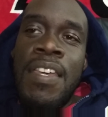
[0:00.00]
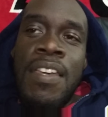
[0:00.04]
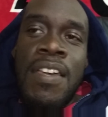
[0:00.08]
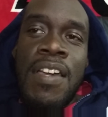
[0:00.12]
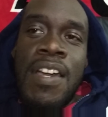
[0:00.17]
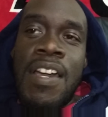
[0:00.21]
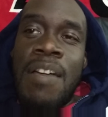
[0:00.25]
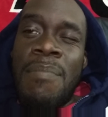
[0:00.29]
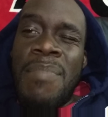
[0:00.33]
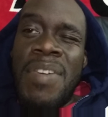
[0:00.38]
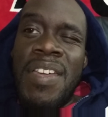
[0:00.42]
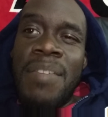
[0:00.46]

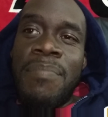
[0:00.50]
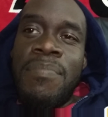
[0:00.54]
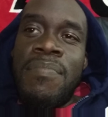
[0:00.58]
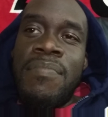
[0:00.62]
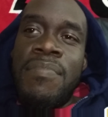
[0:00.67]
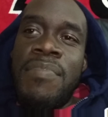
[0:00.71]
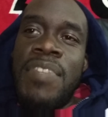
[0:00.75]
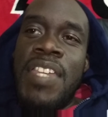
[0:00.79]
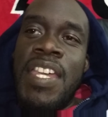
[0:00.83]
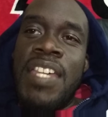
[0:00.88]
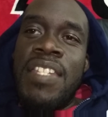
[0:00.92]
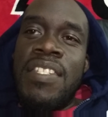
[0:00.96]
I might
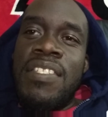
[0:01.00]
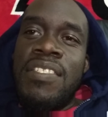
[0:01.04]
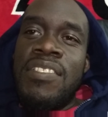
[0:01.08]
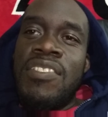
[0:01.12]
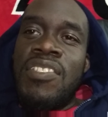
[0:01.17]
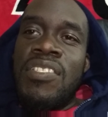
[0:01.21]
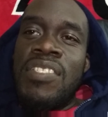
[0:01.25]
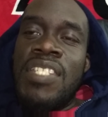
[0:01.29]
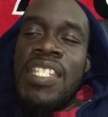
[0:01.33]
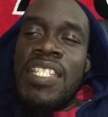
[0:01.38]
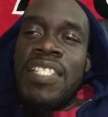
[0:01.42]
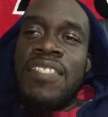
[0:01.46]

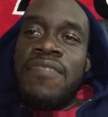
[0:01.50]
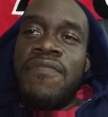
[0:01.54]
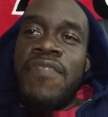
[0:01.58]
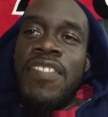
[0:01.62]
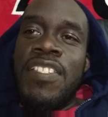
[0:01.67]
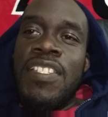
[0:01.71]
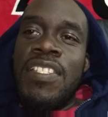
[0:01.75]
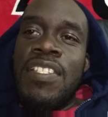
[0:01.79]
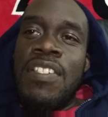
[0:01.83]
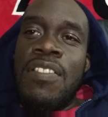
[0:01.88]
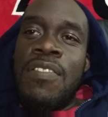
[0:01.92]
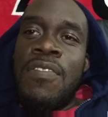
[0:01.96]
edit your next
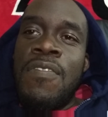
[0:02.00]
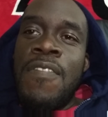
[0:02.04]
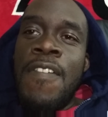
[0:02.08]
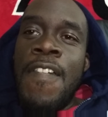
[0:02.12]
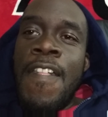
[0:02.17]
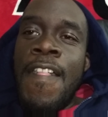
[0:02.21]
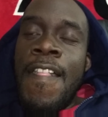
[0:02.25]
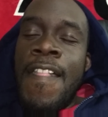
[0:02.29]
video.